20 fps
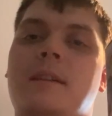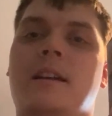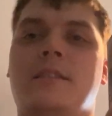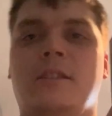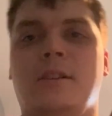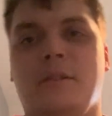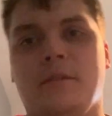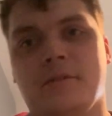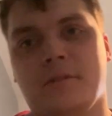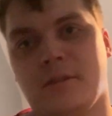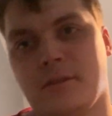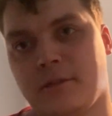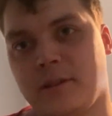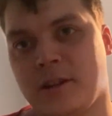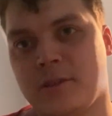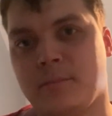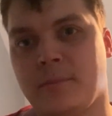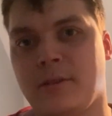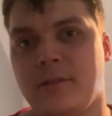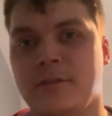I know it's not
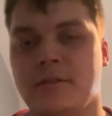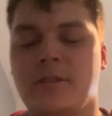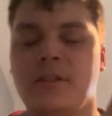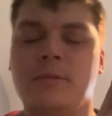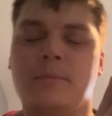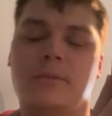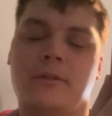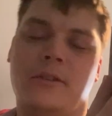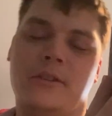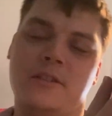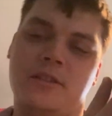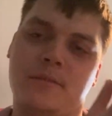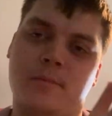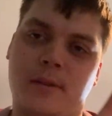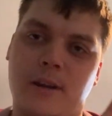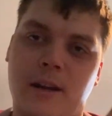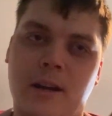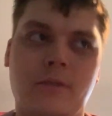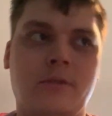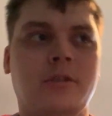Crash Bandicoot, but it's
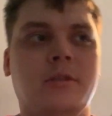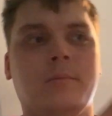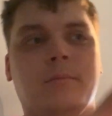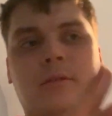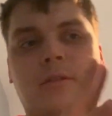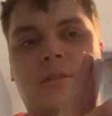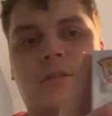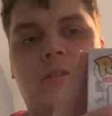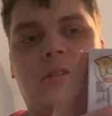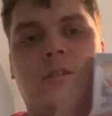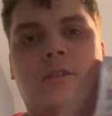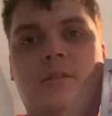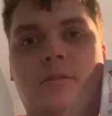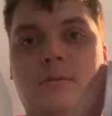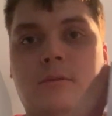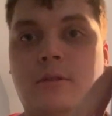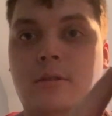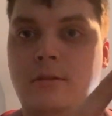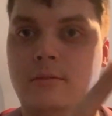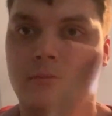Spyro, but you know
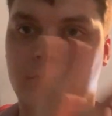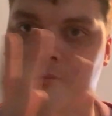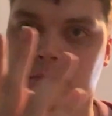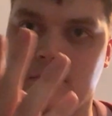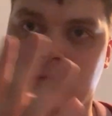what?